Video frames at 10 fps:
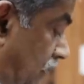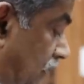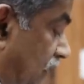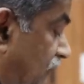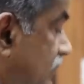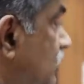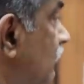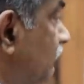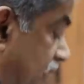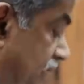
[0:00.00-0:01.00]
the first
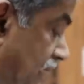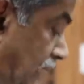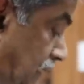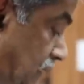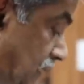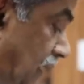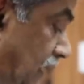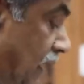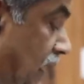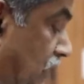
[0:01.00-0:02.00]
of its kind in
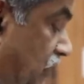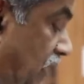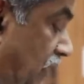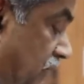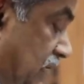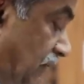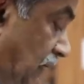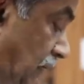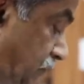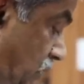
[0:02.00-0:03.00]
the country, was
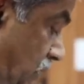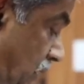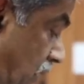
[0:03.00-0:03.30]
developed.